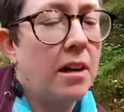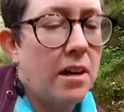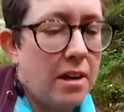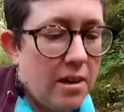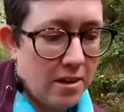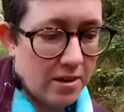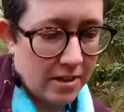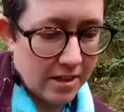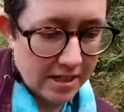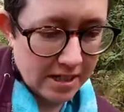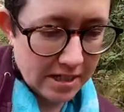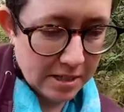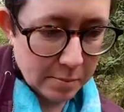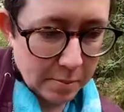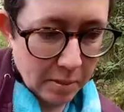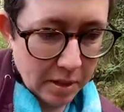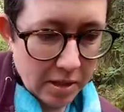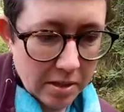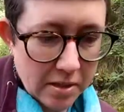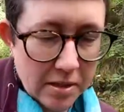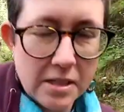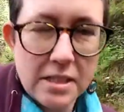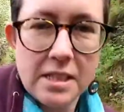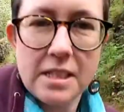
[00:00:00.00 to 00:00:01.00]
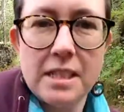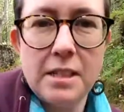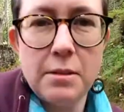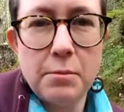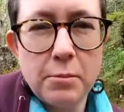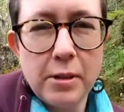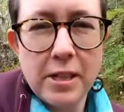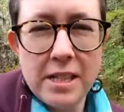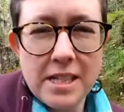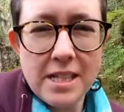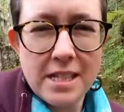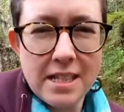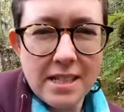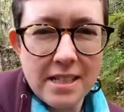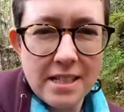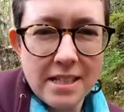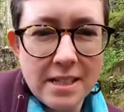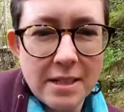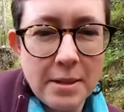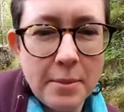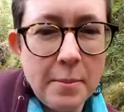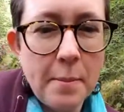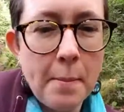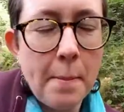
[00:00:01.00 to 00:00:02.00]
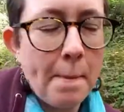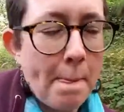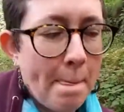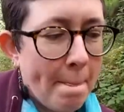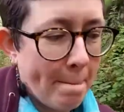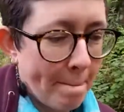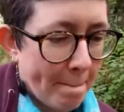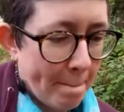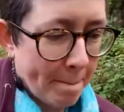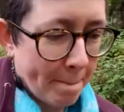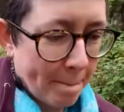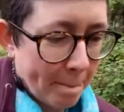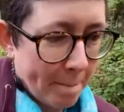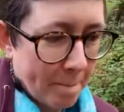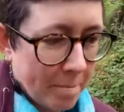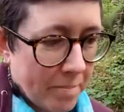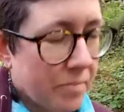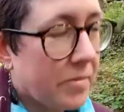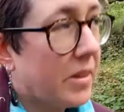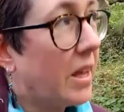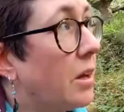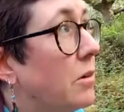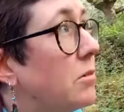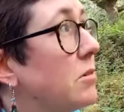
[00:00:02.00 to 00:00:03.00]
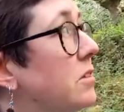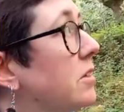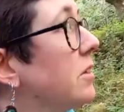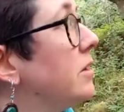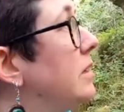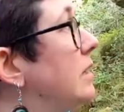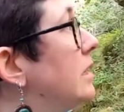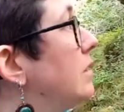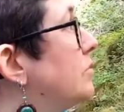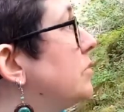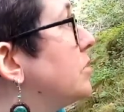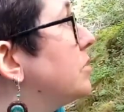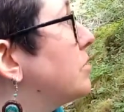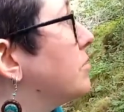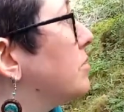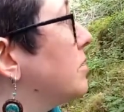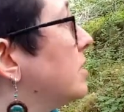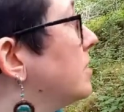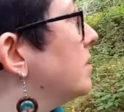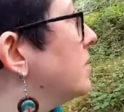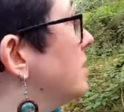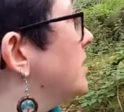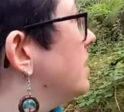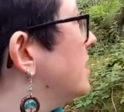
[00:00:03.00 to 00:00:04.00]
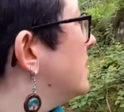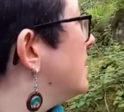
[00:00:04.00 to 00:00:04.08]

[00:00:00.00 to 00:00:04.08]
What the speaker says: ice-blasted winters, they also lived through